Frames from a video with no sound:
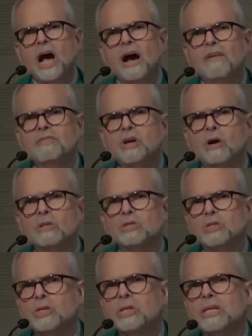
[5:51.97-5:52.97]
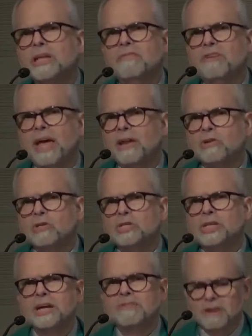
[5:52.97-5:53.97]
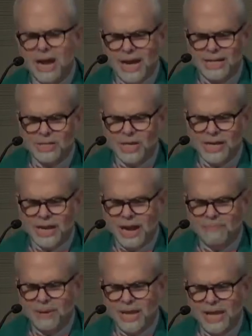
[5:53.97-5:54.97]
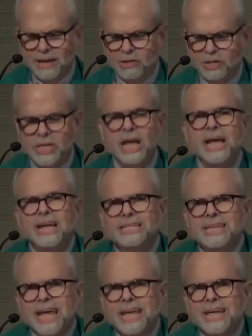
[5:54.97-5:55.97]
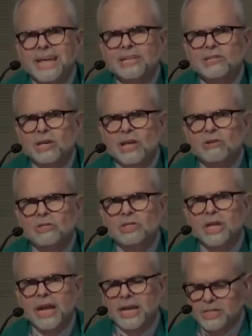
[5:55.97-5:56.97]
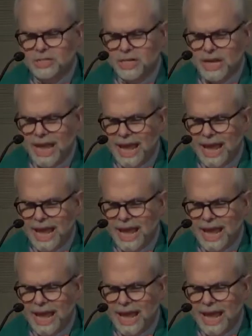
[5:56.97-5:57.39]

of the alternative energy of God's agape energy taking center stage